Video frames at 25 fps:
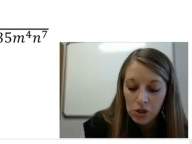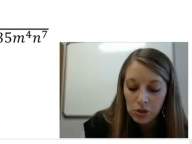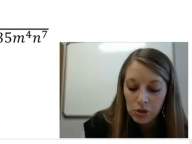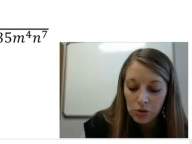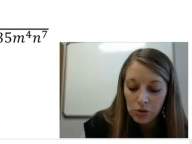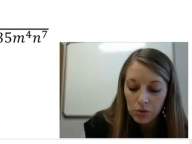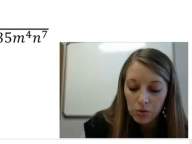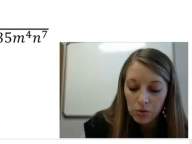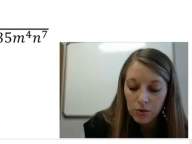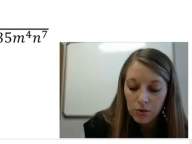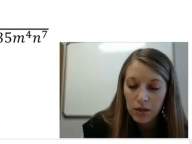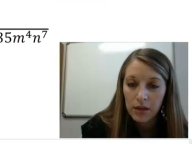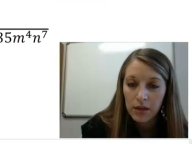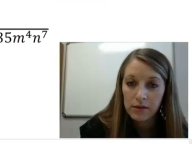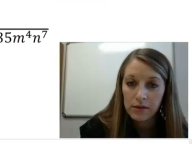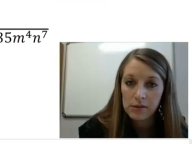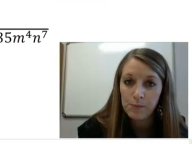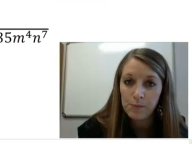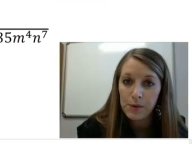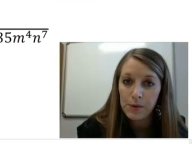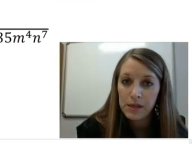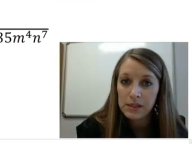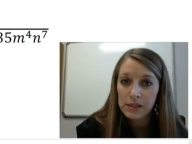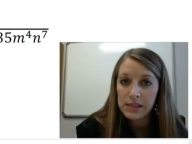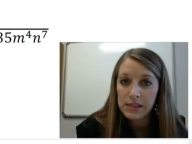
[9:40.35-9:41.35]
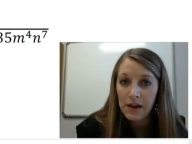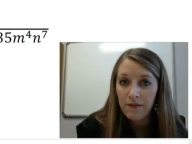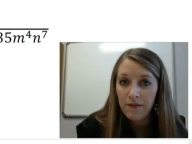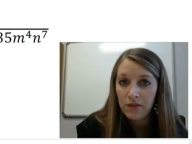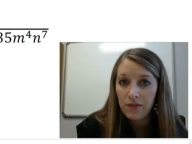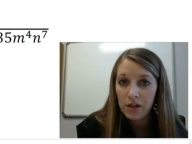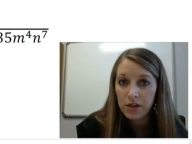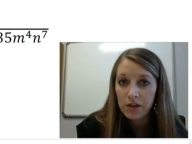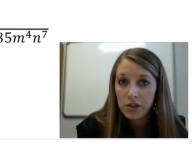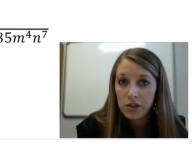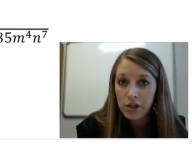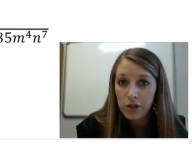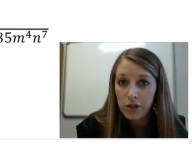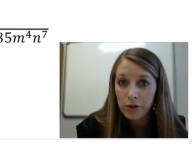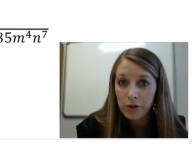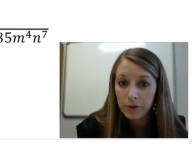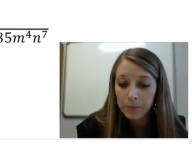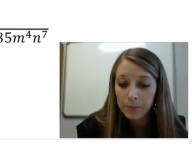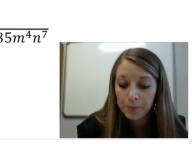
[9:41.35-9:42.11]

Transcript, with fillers: 2 gives me 72.